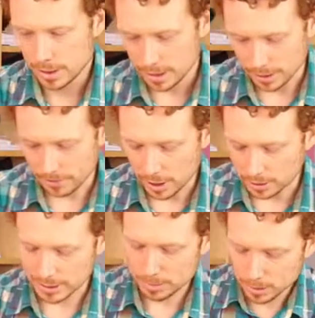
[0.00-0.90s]
Now the final
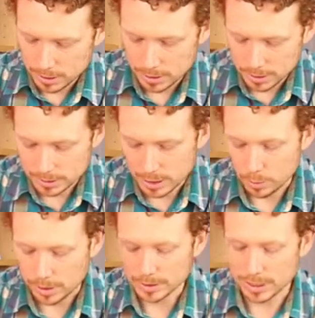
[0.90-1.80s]
step is that
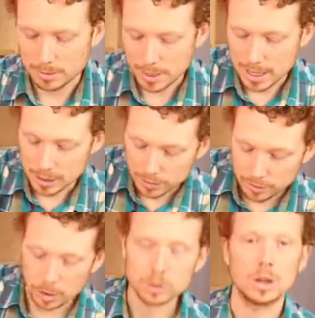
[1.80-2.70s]
one seam there, you
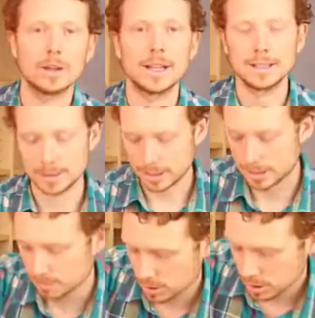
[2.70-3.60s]
fold along that seam